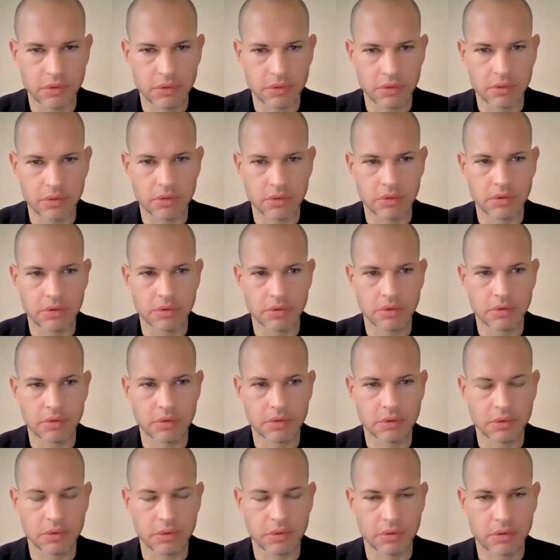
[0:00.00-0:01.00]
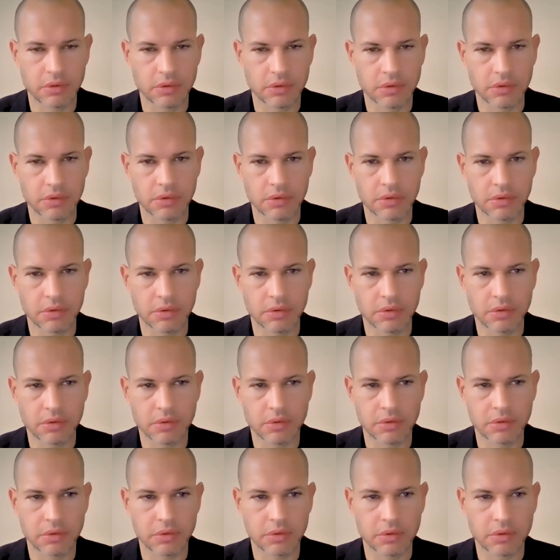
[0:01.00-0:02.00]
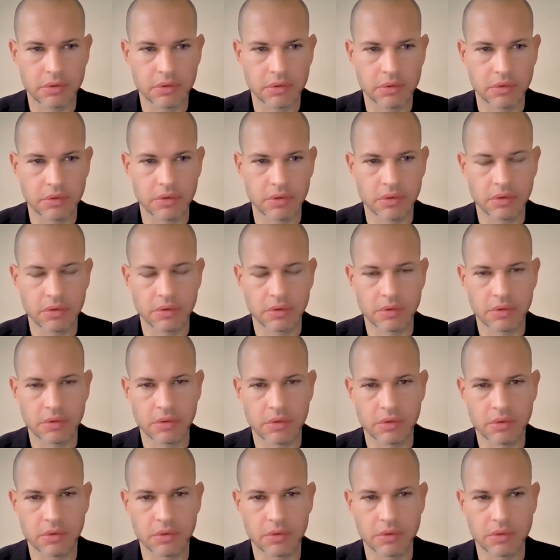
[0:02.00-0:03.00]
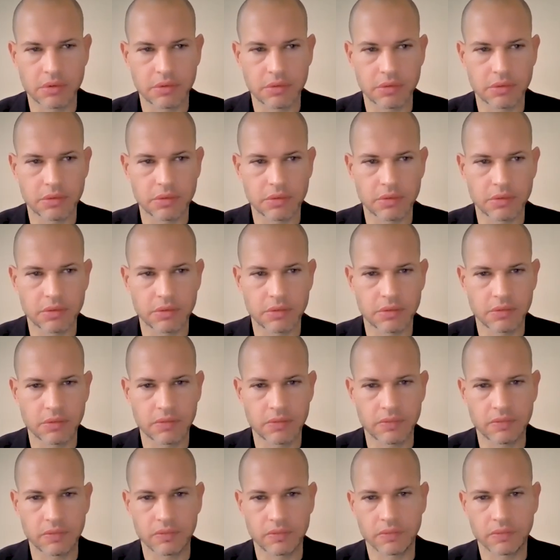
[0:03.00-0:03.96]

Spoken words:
(not speaking)